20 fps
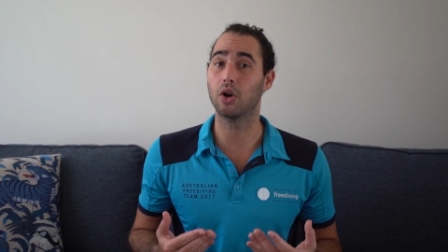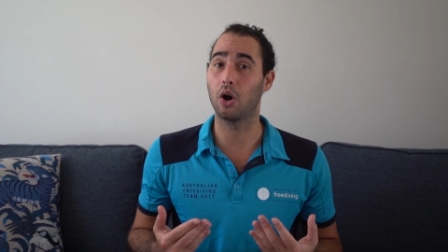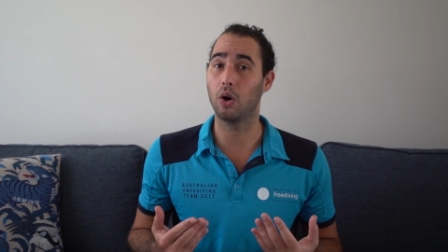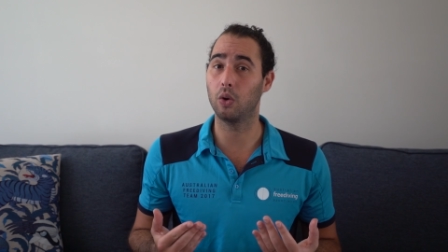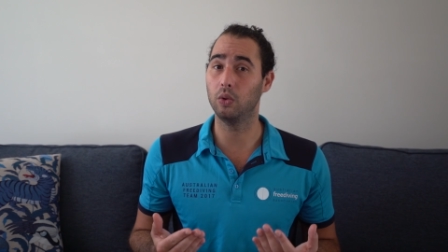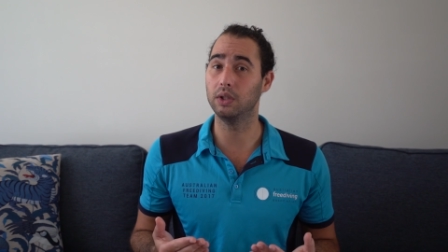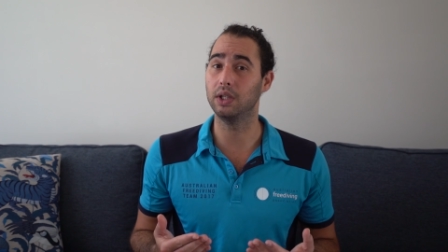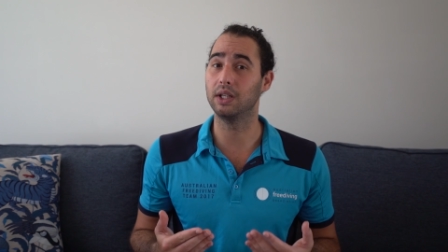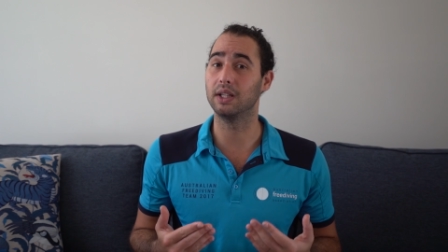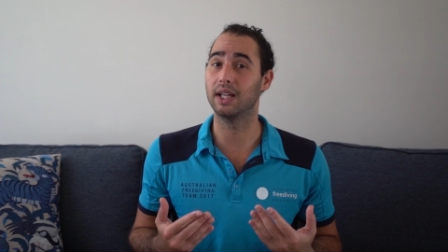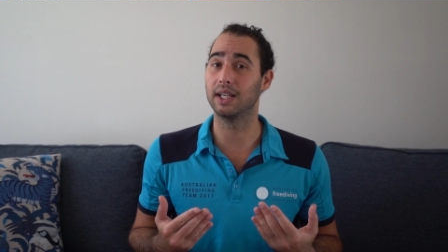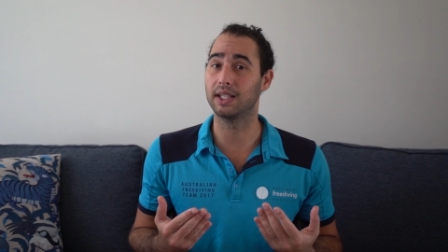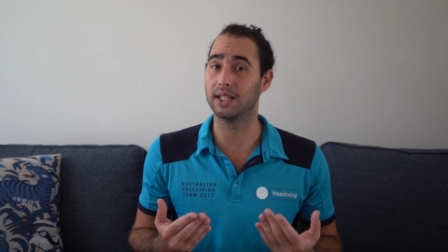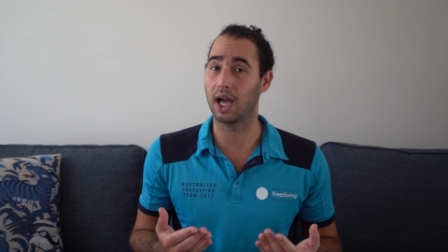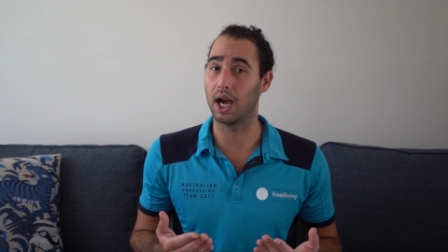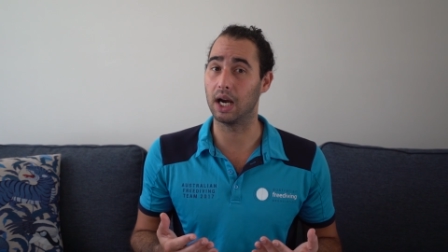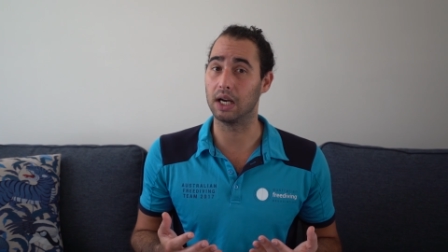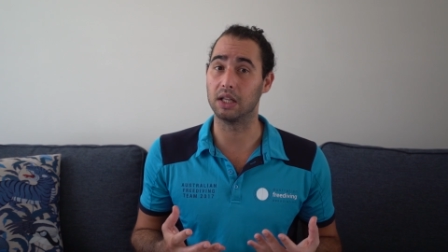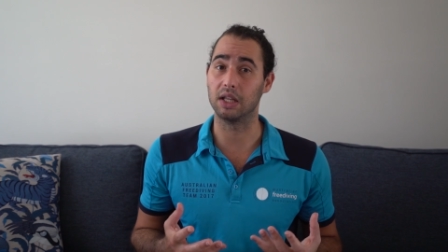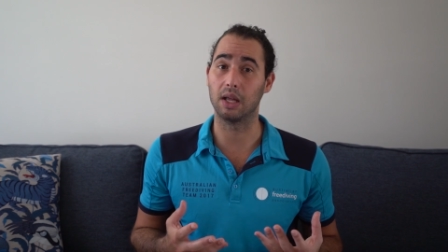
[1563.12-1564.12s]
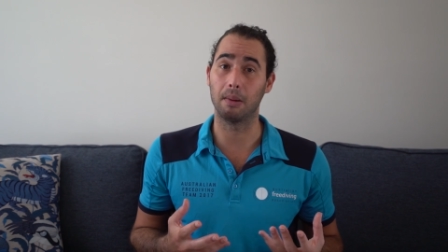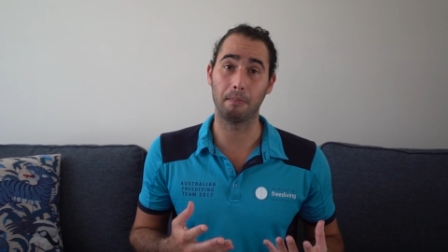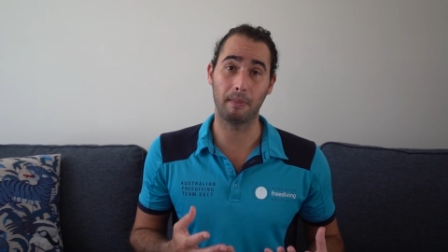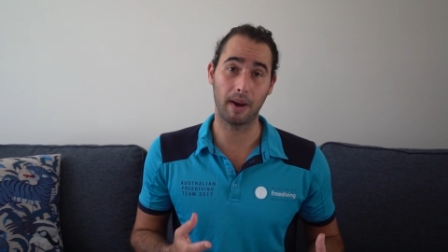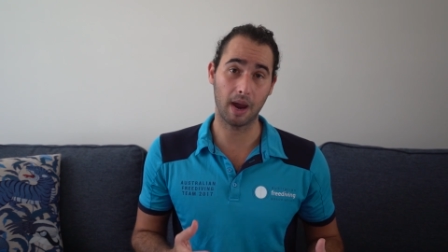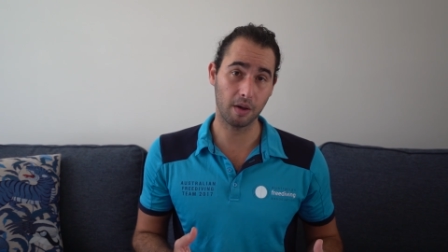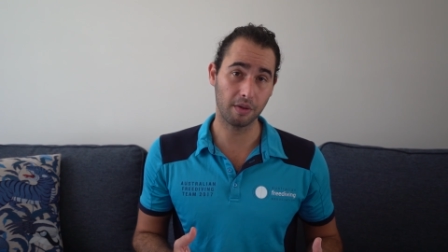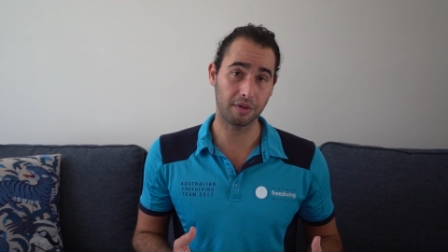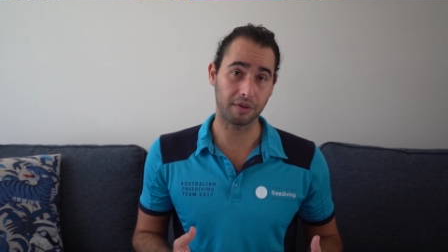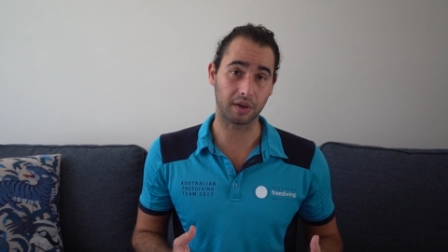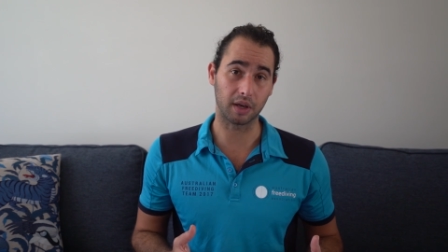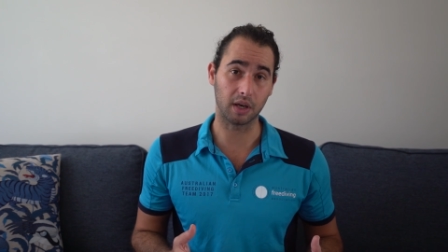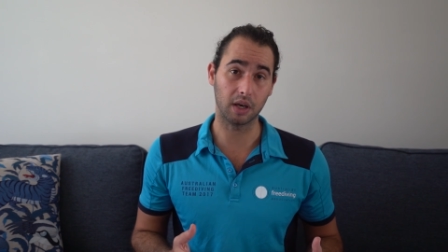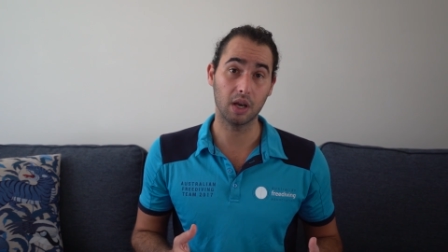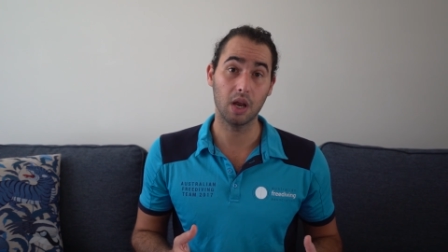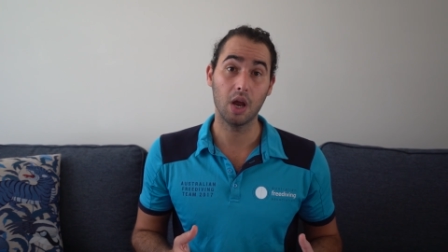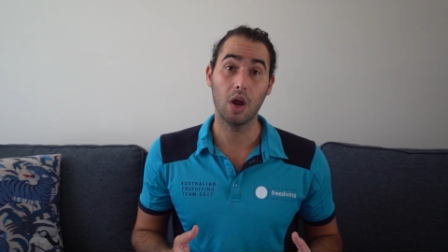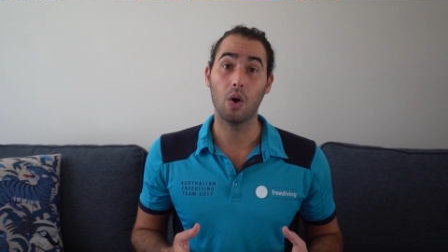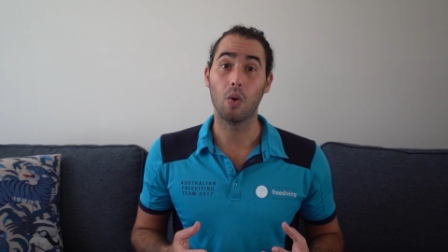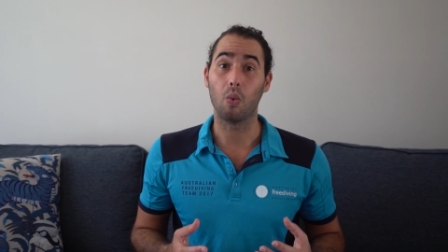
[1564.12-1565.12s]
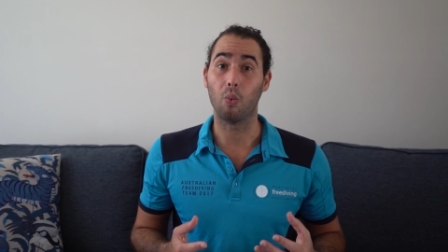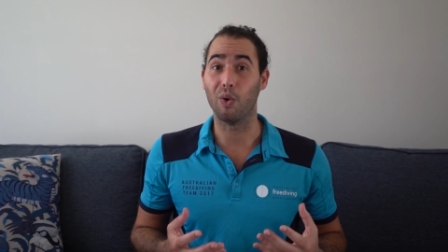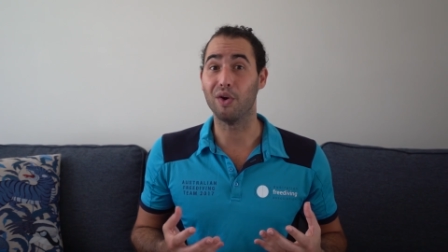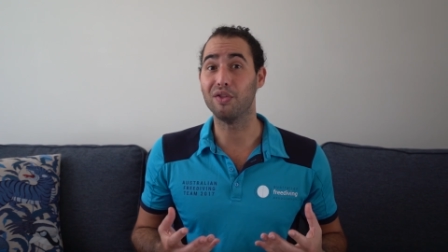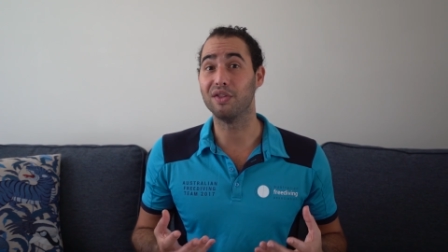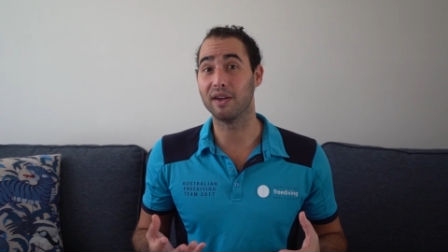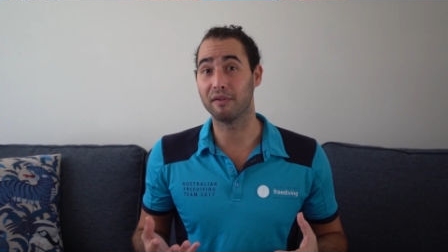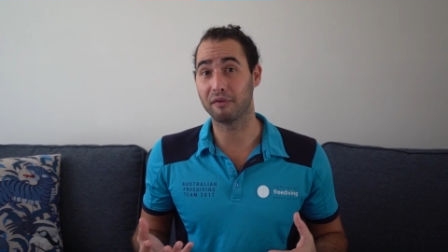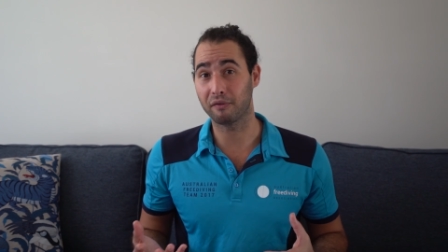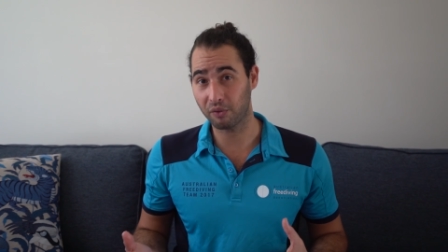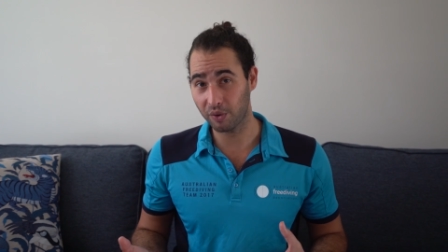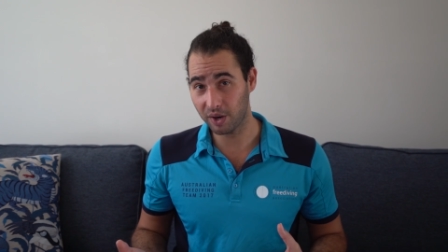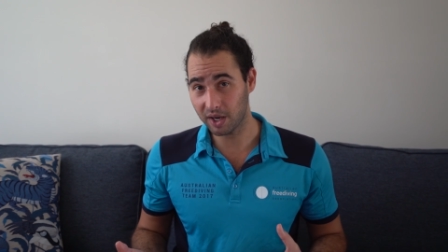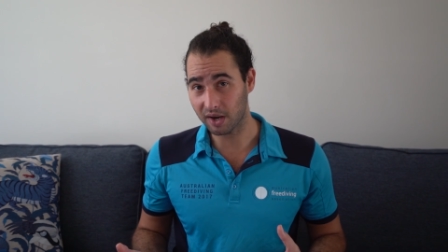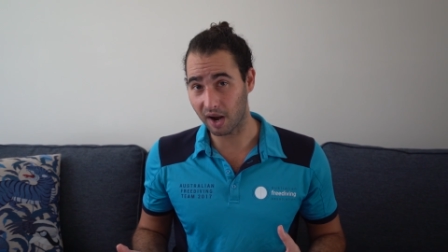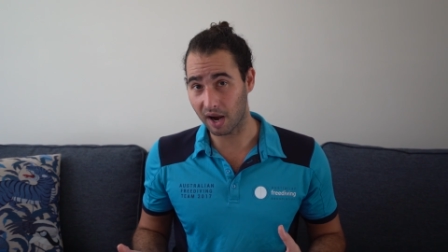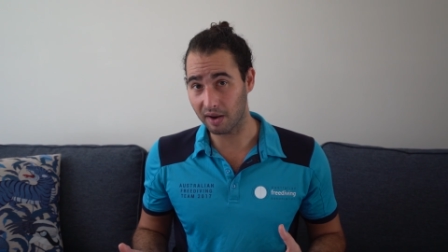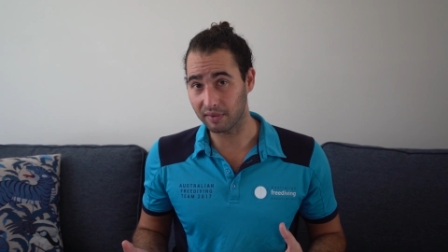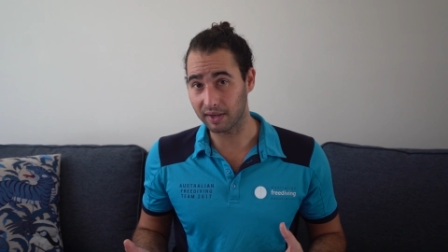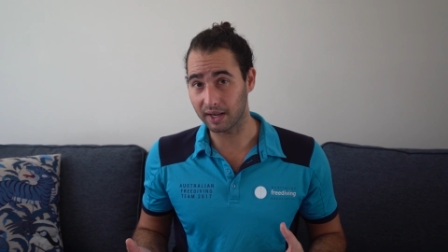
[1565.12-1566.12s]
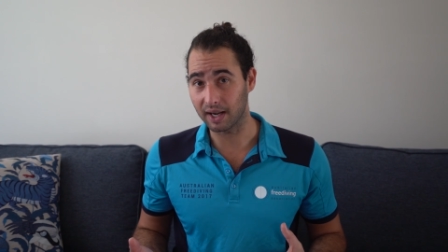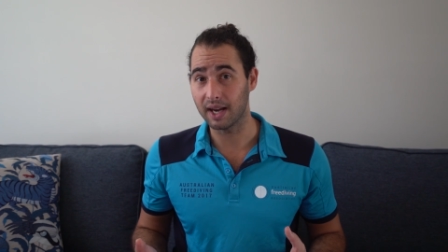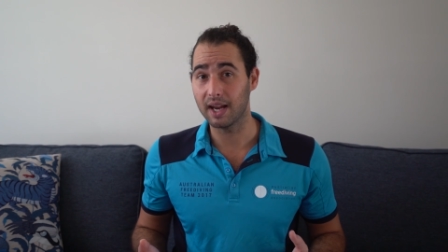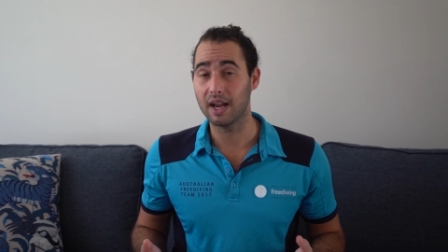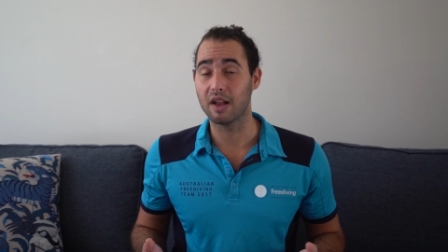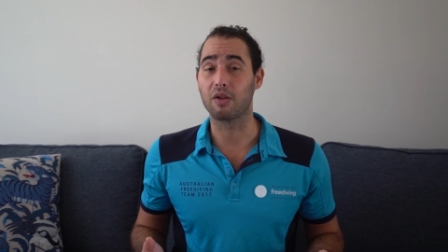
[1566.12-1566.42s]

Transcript: to holding their tongue and their mouth in when they're freediving.